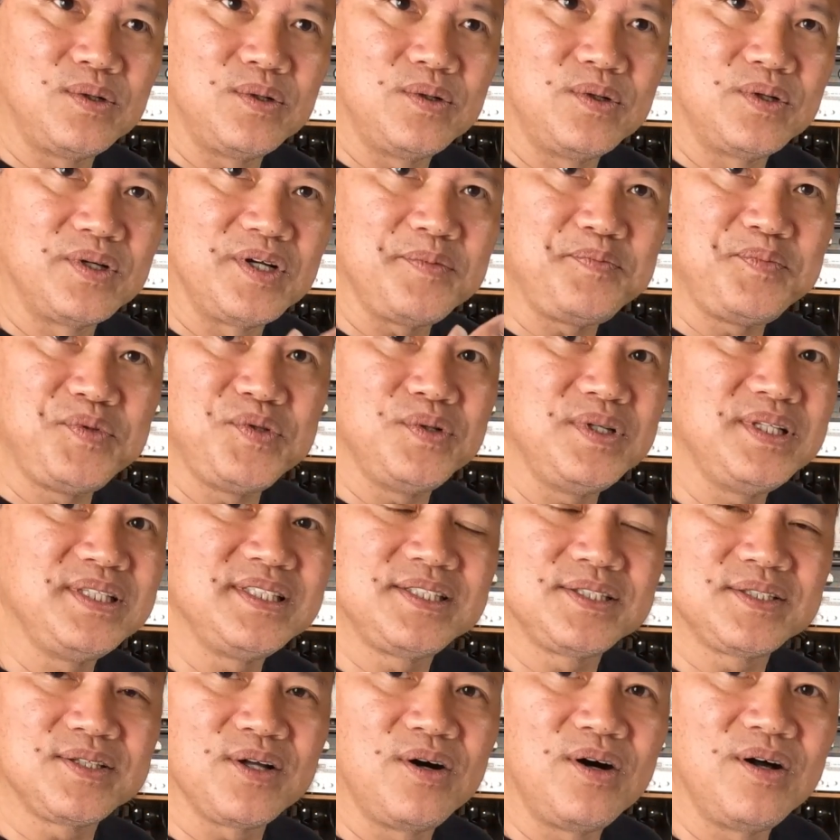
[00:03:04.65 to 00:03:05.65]
or if you
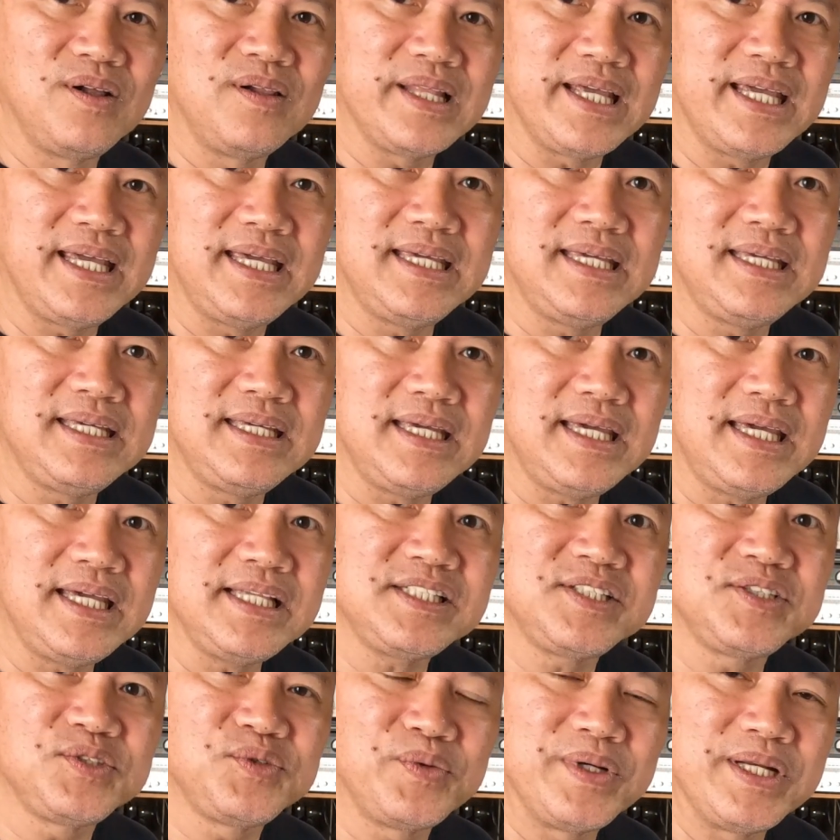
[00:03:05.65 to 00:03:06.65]
install a
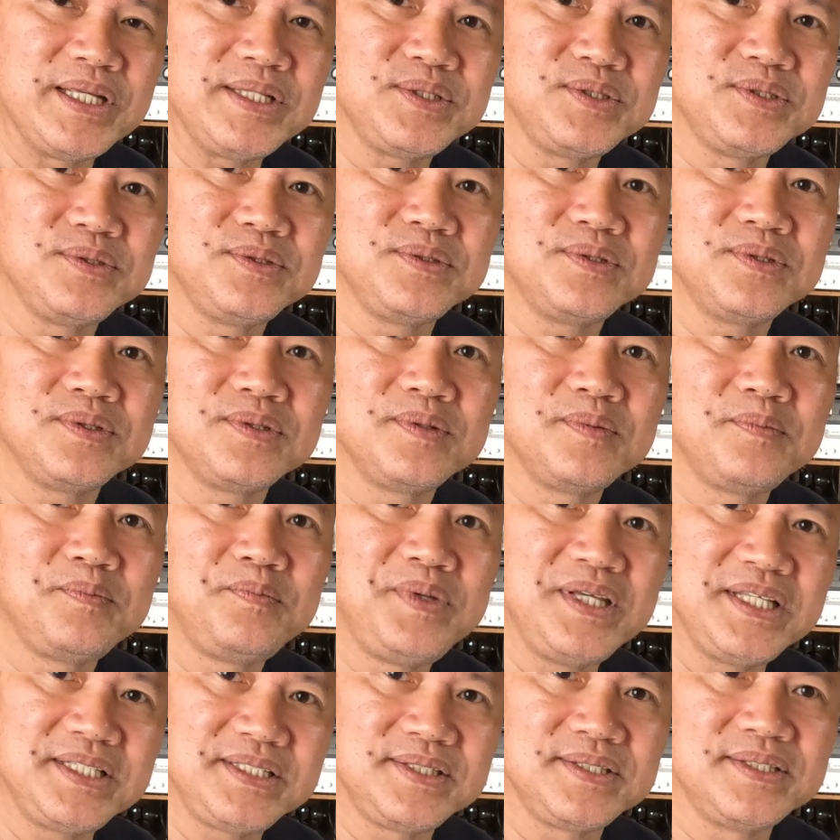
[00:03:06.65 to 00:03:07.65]
H22
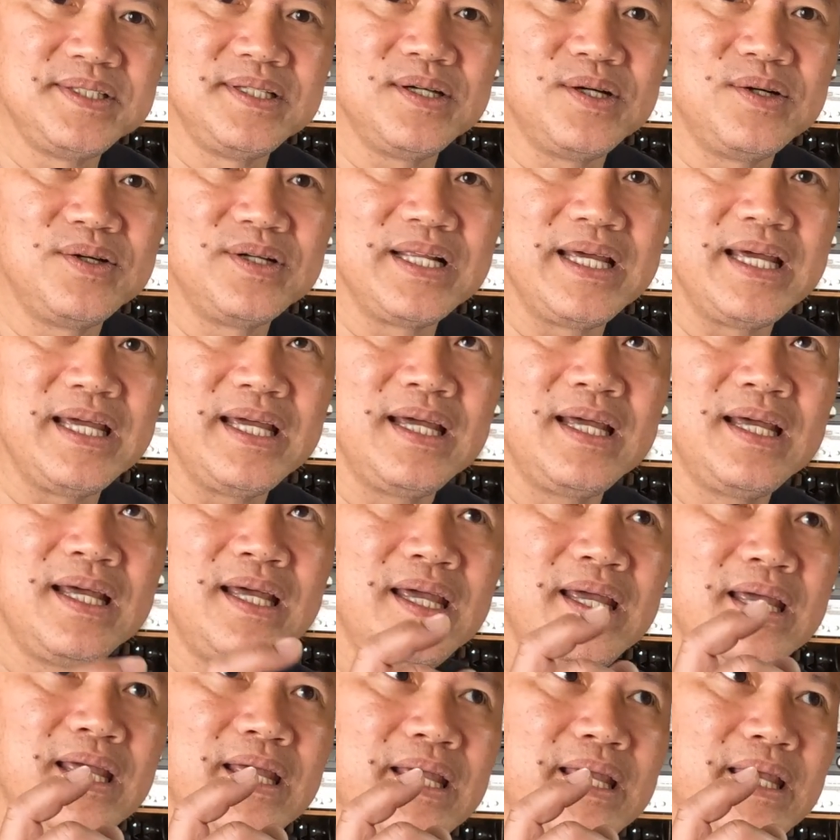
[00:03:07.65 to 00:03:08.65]
piston on a
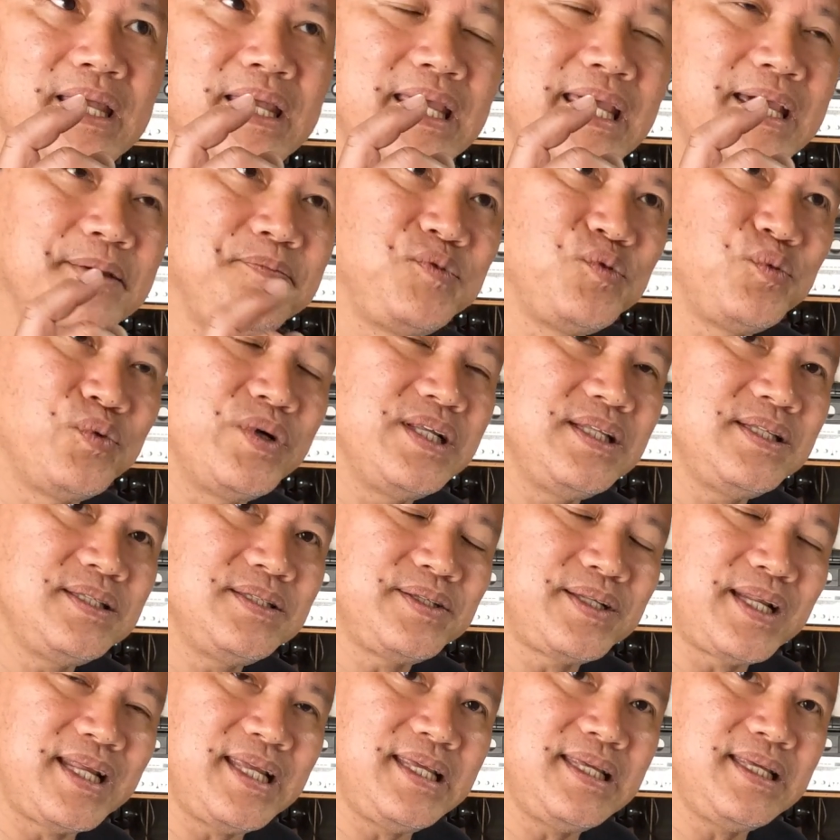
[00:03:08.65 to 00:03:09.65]

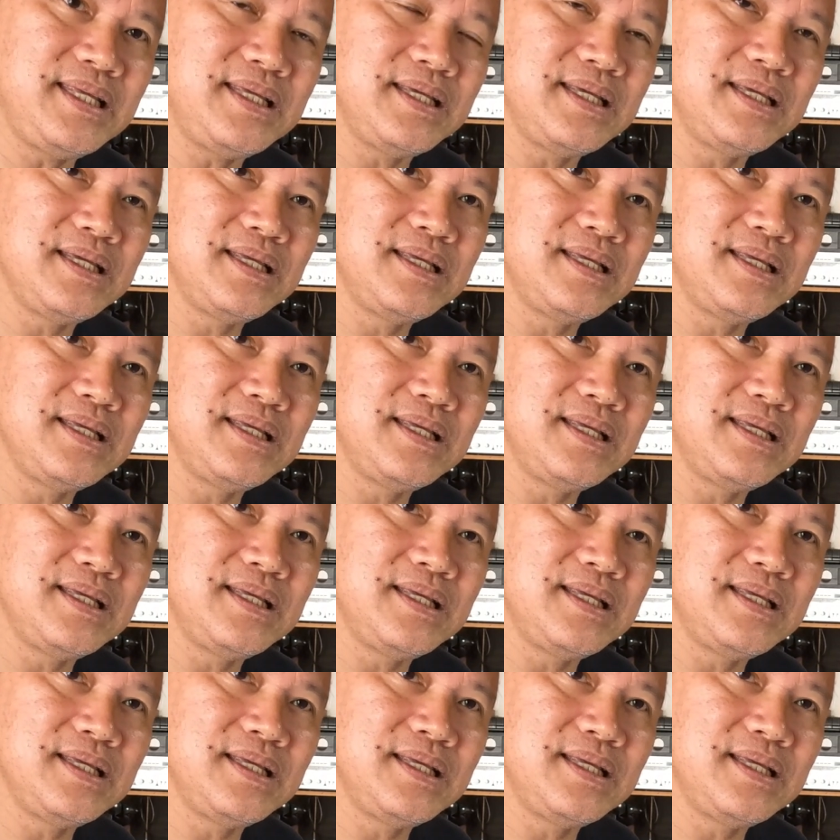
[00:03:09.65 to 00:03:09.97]
F23